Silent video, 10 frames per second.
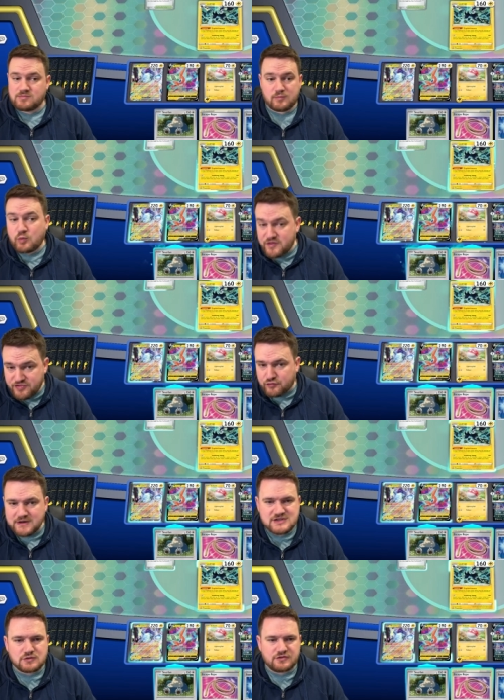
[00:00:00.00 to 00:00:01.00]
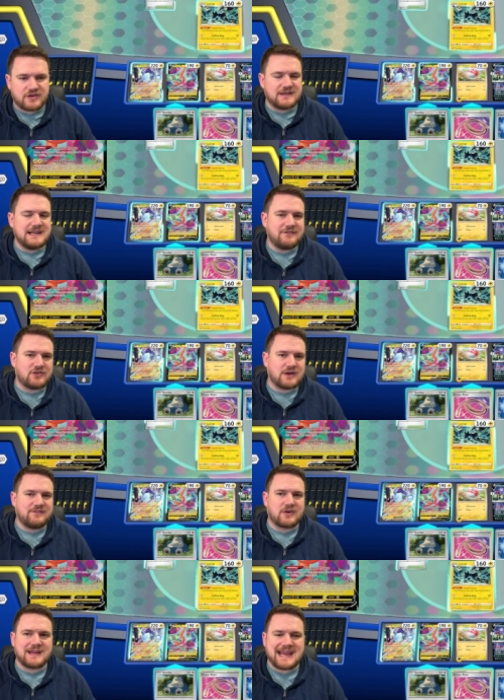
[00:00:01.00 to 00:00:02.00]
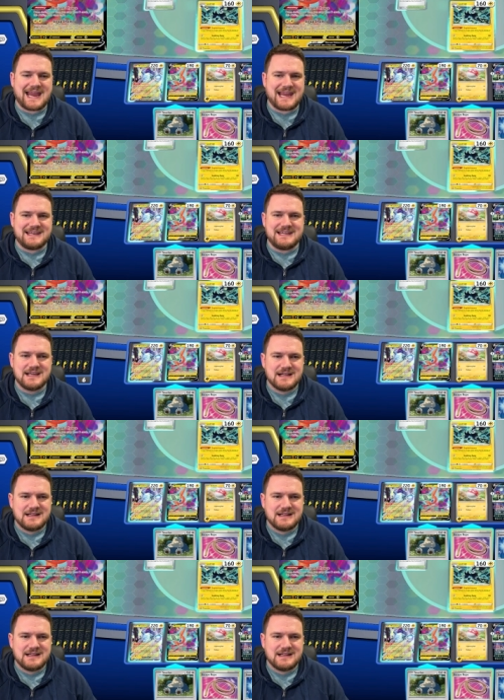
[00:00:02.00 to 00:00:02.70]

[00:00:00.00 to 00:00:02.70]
with three tools on it now, very, very handy.